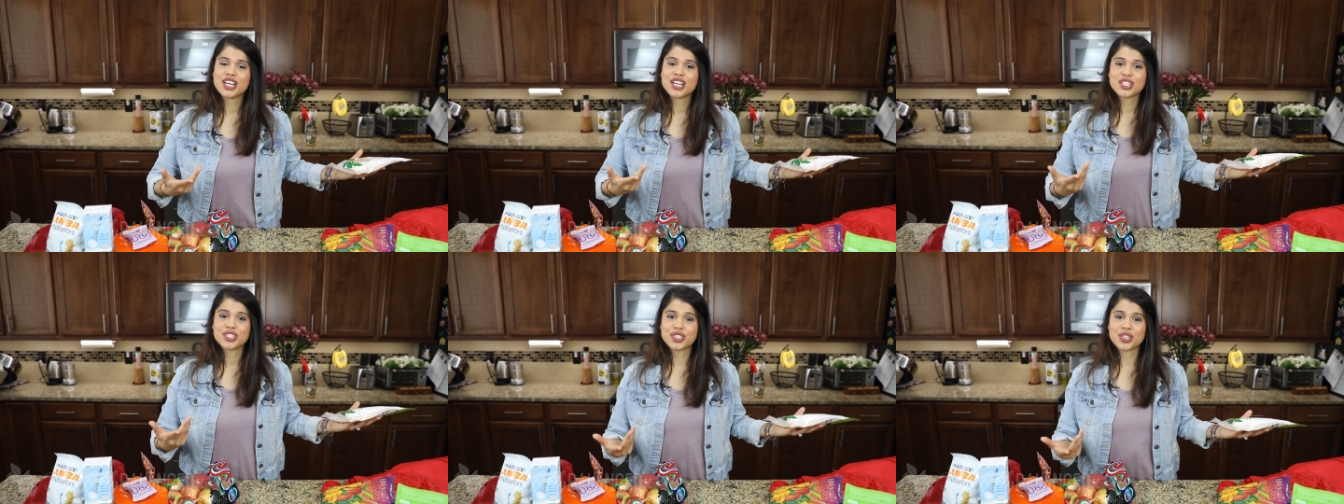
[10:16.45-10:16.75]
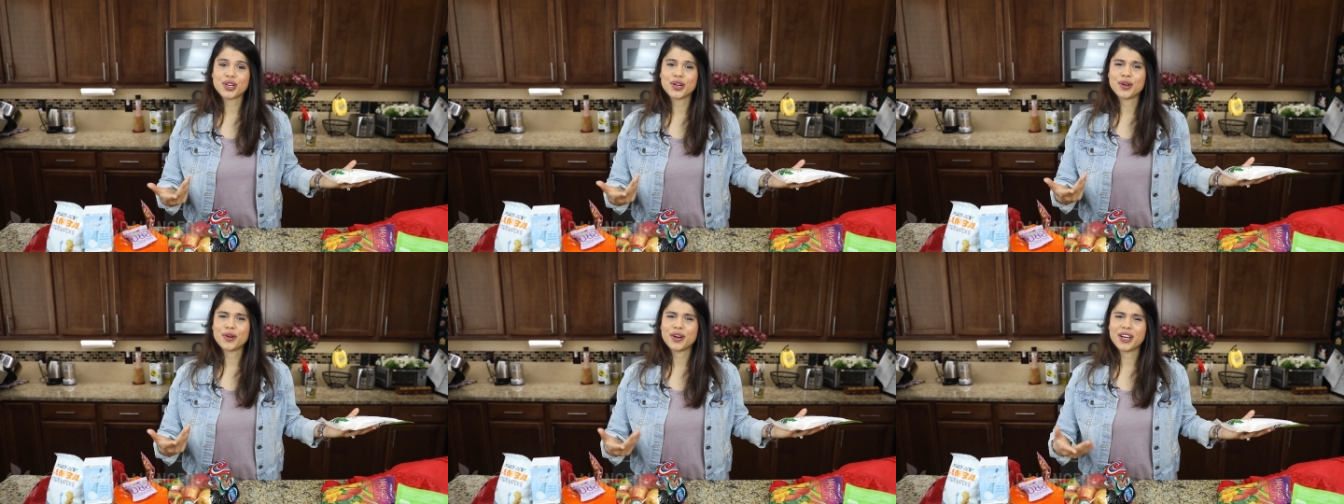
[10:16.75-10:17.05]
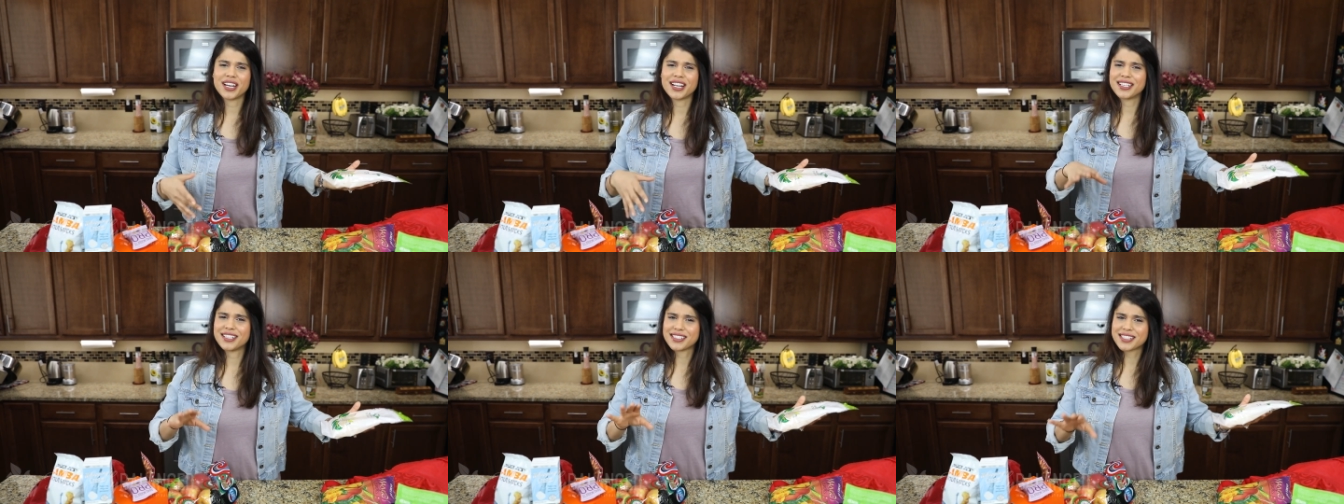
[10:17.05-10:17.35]
So,
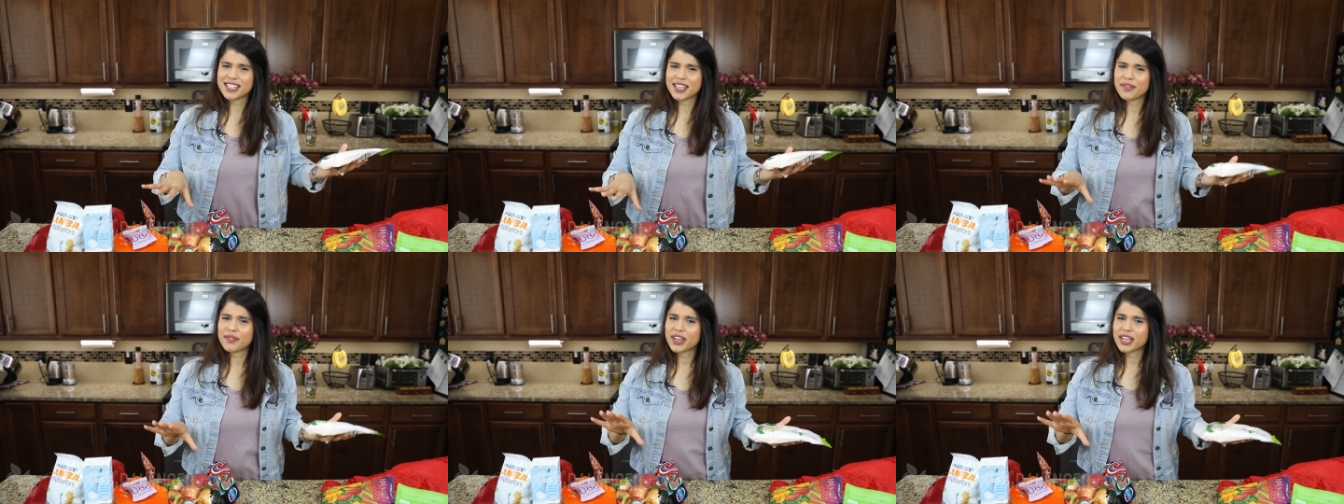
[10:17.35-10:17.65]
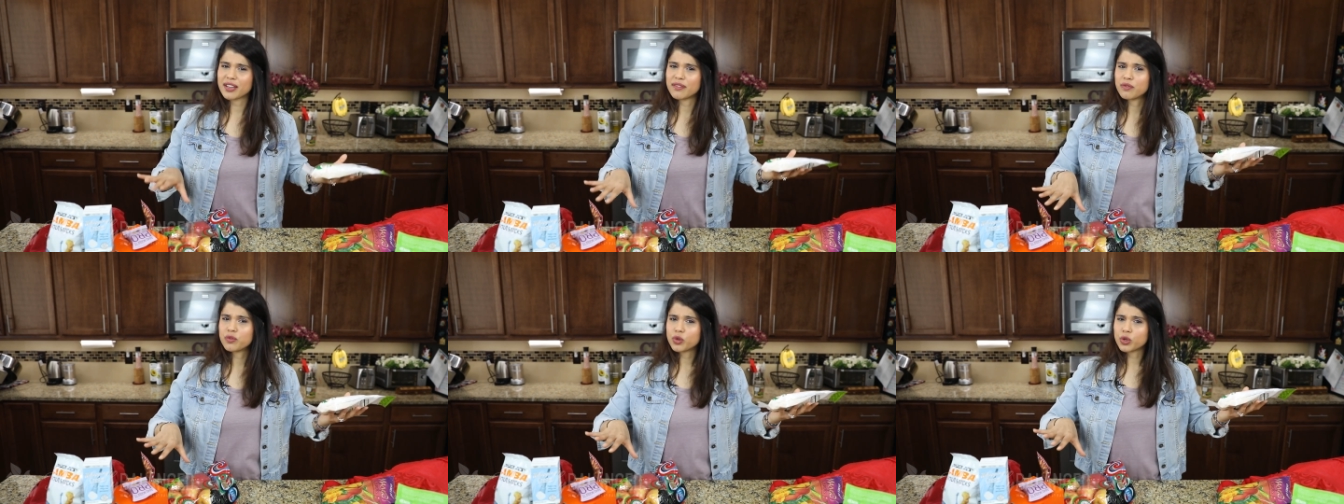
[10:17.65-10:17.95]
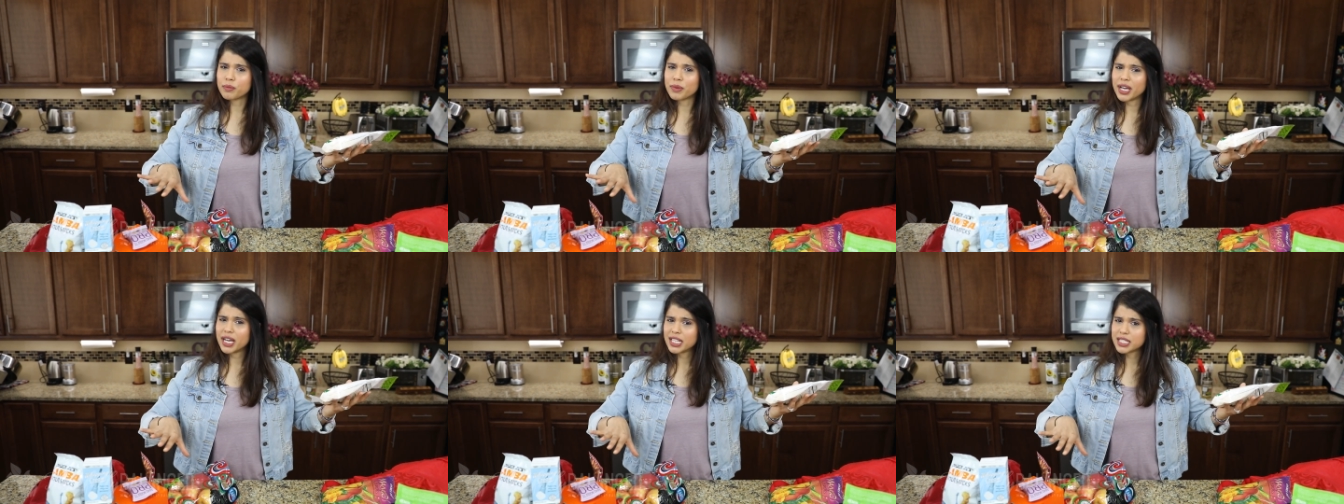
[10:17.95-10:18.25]
and I'll see if I can
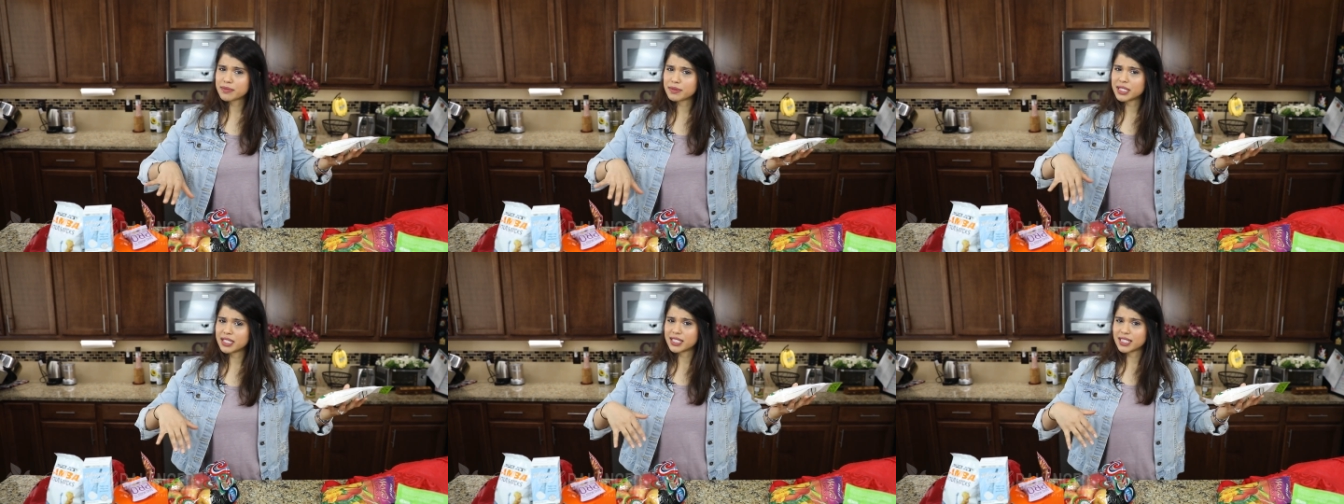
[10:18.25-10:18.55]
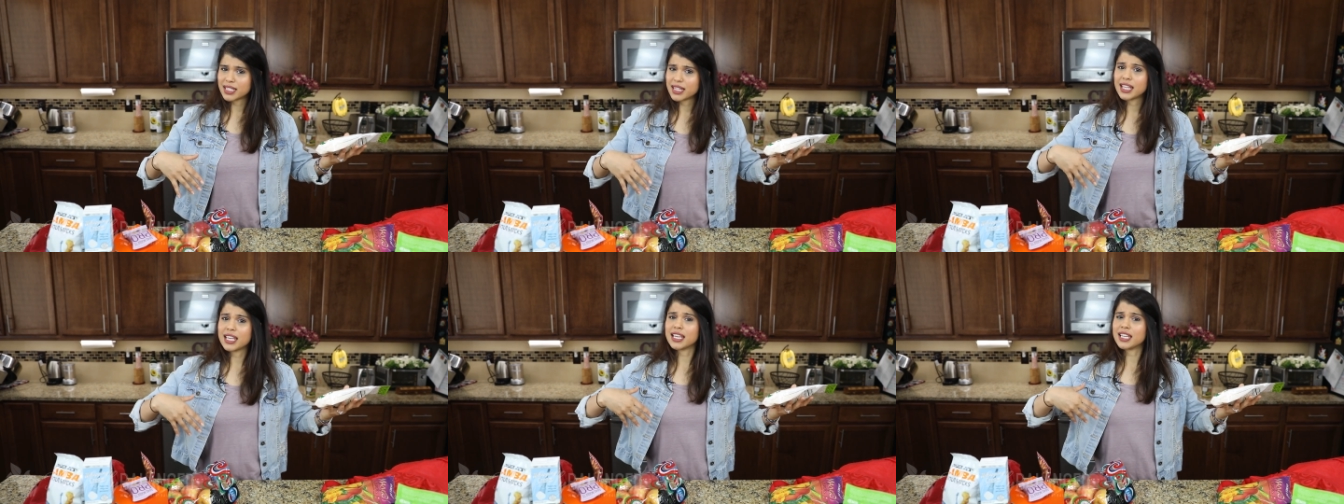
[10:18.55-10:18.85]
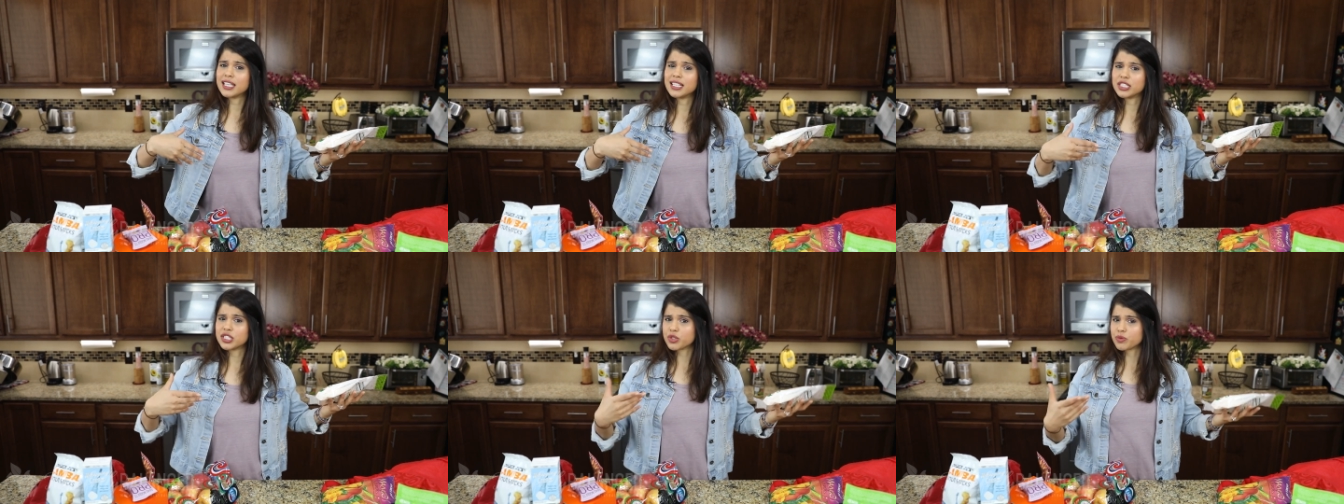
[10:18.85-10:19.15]
fool my husband into
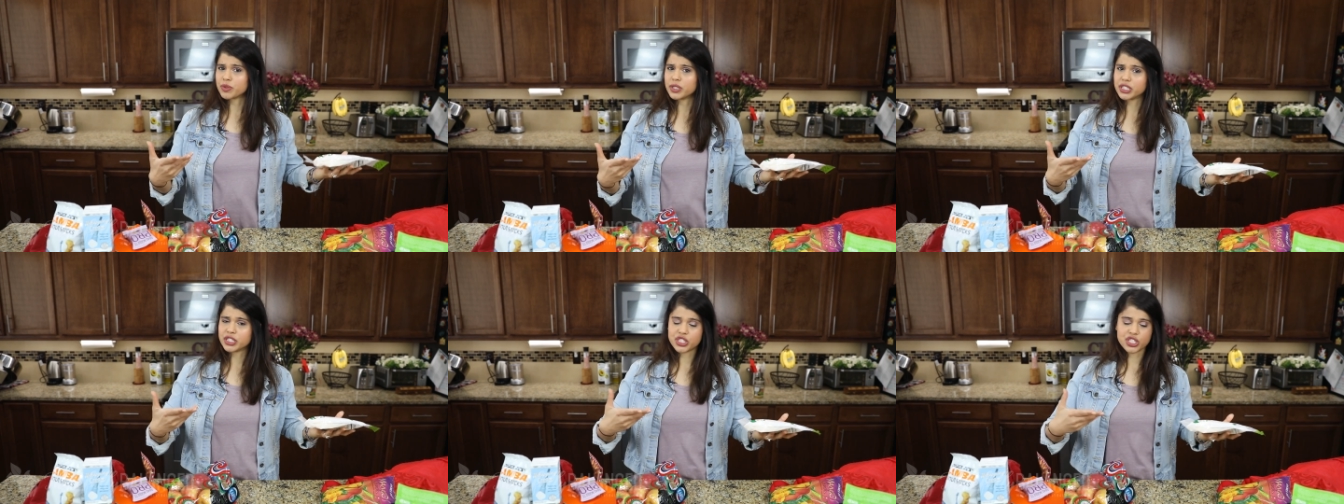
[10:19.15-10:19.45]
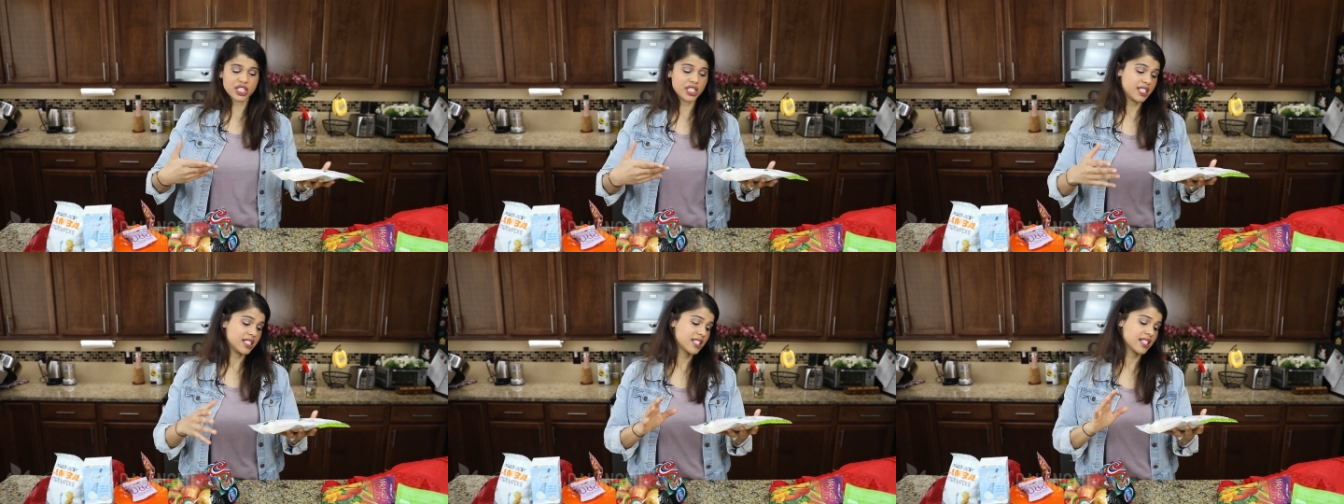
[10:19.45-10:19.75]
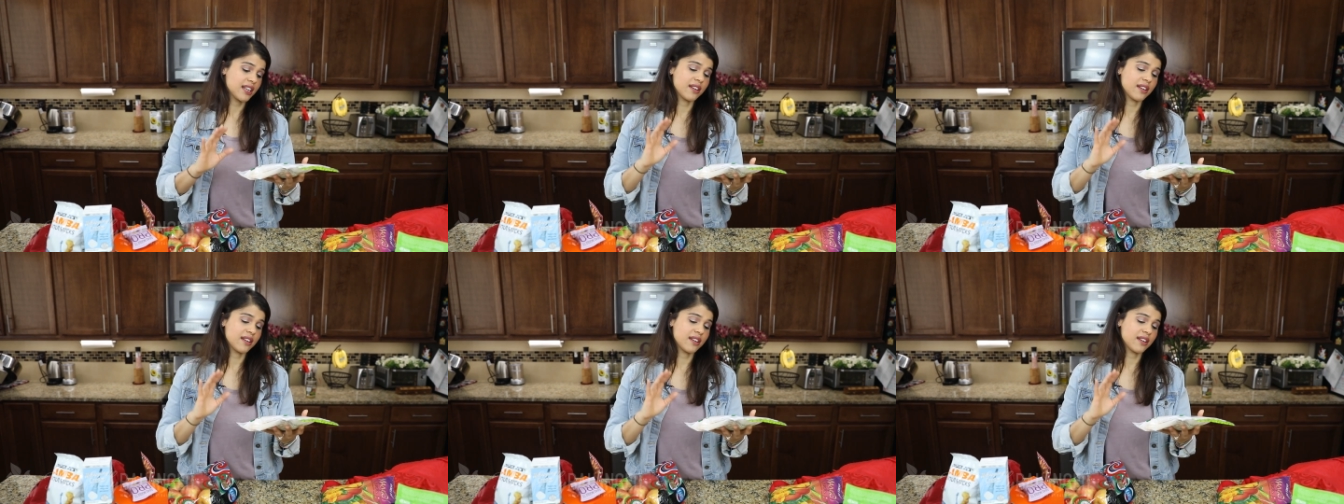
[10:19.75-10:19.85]
thinking it's real cheese.